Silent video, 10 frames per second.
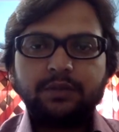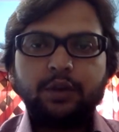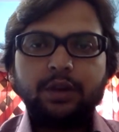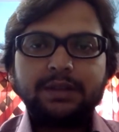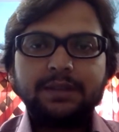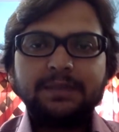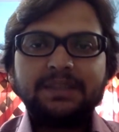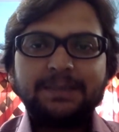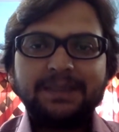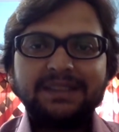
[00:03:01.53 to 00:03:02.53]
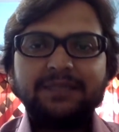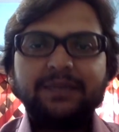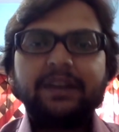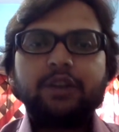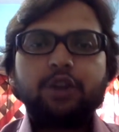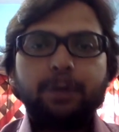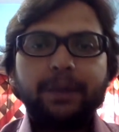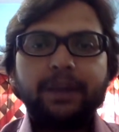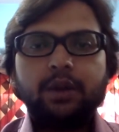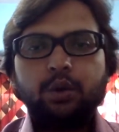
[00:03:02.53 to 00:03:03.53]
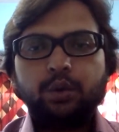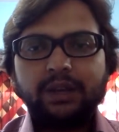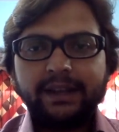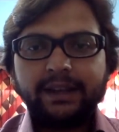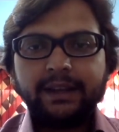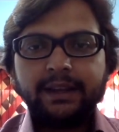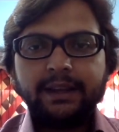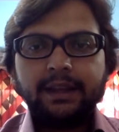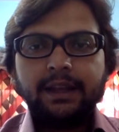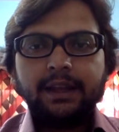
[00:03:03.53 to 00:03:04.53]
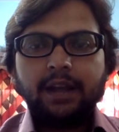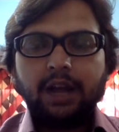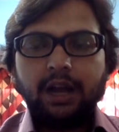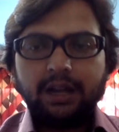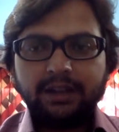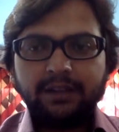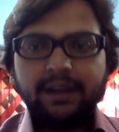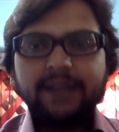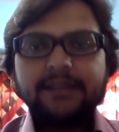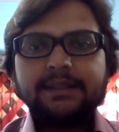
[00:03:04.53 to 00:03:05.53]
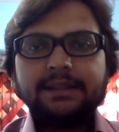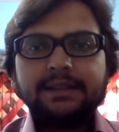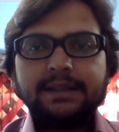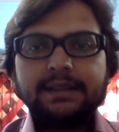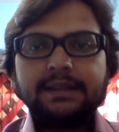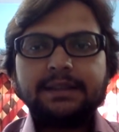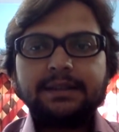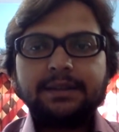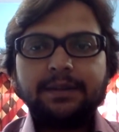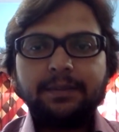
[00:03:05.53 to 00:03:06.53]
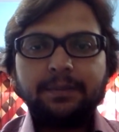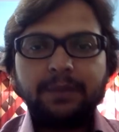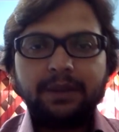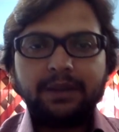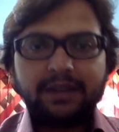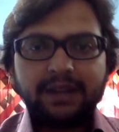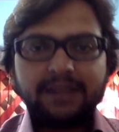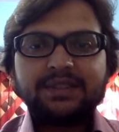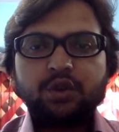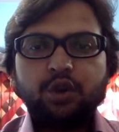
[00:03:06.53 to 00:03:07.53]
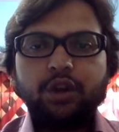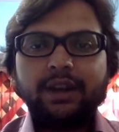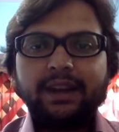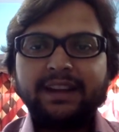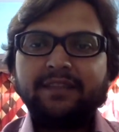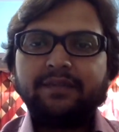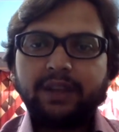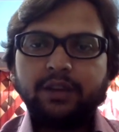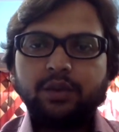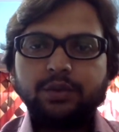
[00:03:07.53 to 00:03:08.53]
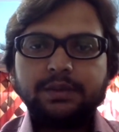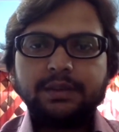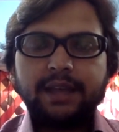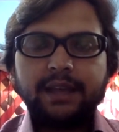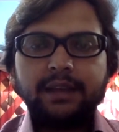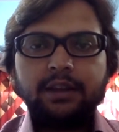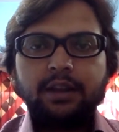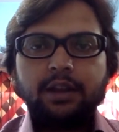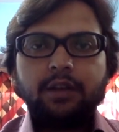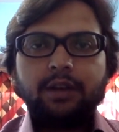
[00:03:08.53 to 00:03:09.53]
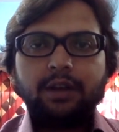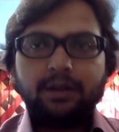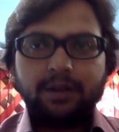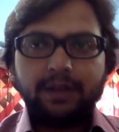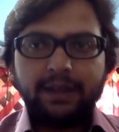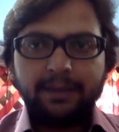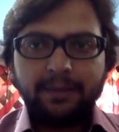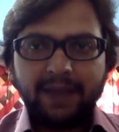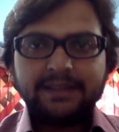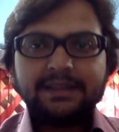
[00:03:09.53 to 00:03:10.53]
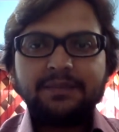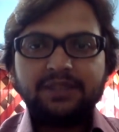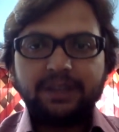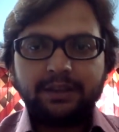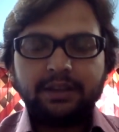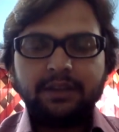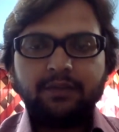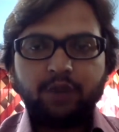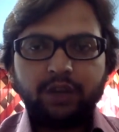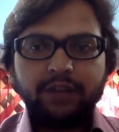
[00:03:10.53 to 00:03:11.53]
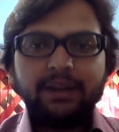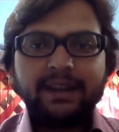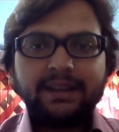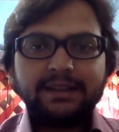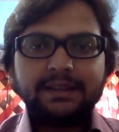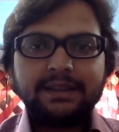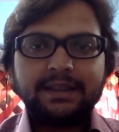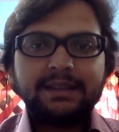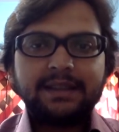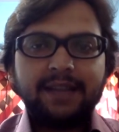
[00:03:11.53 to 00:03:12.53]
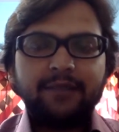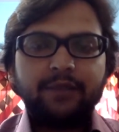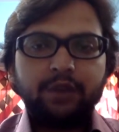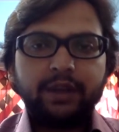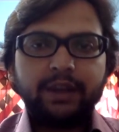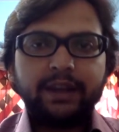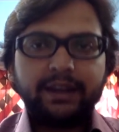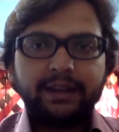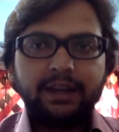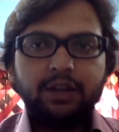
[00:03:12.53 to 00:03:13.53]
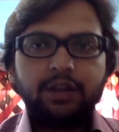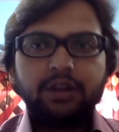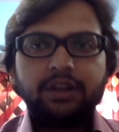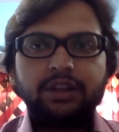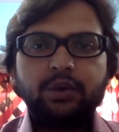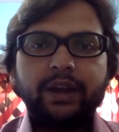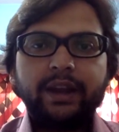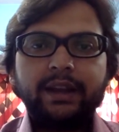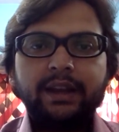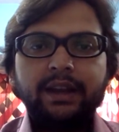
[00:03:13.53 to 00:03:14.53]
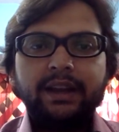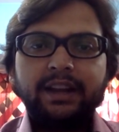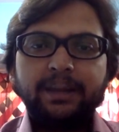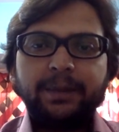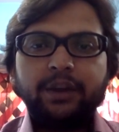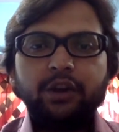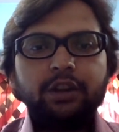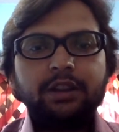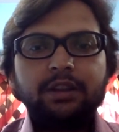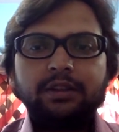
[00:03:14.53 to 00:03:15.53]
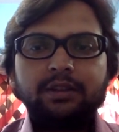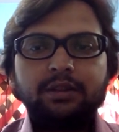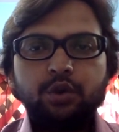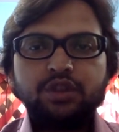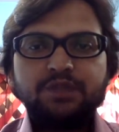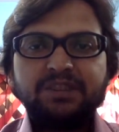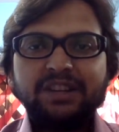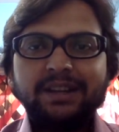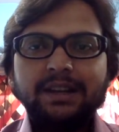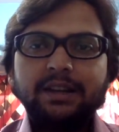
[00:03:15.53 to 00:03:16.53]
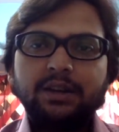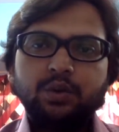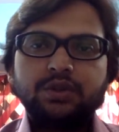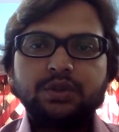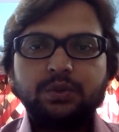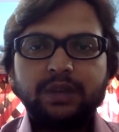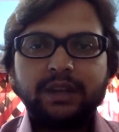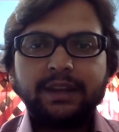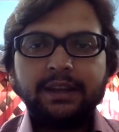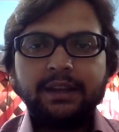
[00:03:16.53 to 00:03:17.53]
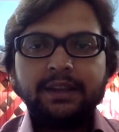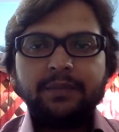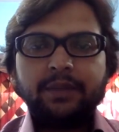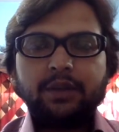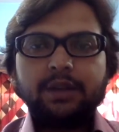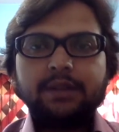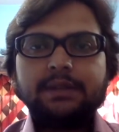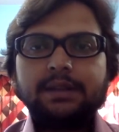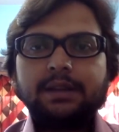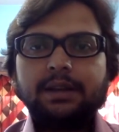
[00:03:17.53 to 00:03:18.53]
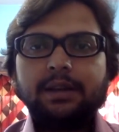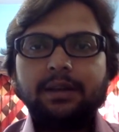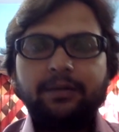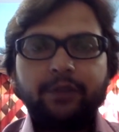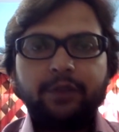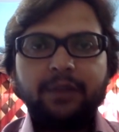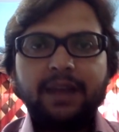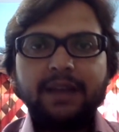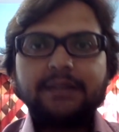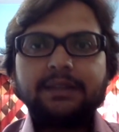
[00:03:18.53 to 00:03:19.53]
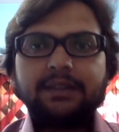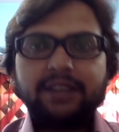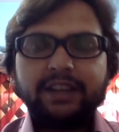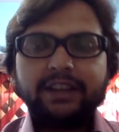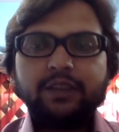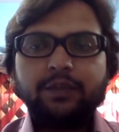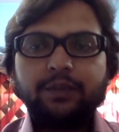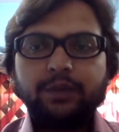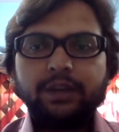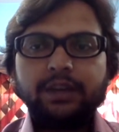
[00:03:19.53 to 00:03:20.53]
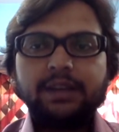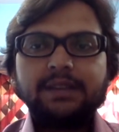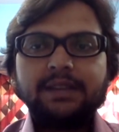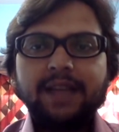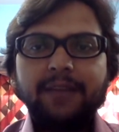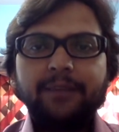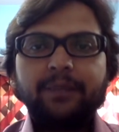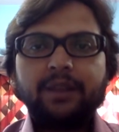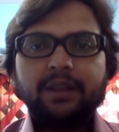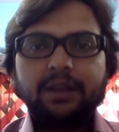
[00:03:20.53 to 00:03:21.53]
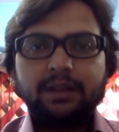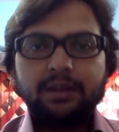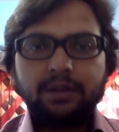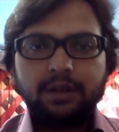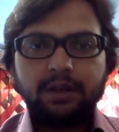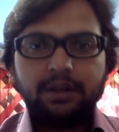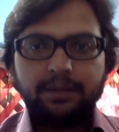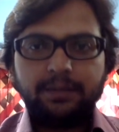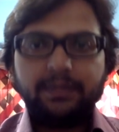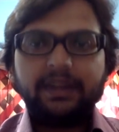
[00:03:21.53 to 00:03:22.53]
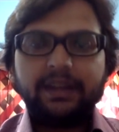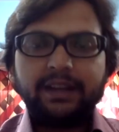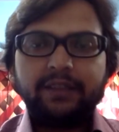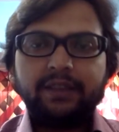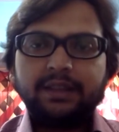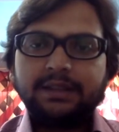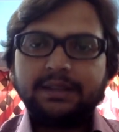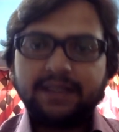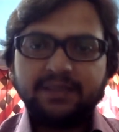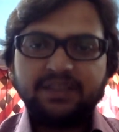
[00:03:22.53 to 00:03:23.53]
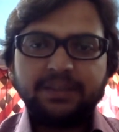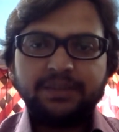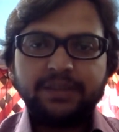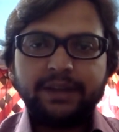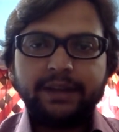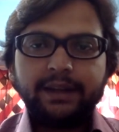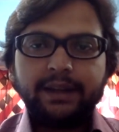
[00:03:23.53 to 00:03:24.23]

for some specific topic only. Otherwise just trust on any one notes. And in my subject, the whatever lecture series I am following right now, you can depend on those particular notes only, because from last 3 to 4 years I am dealing with the same subject,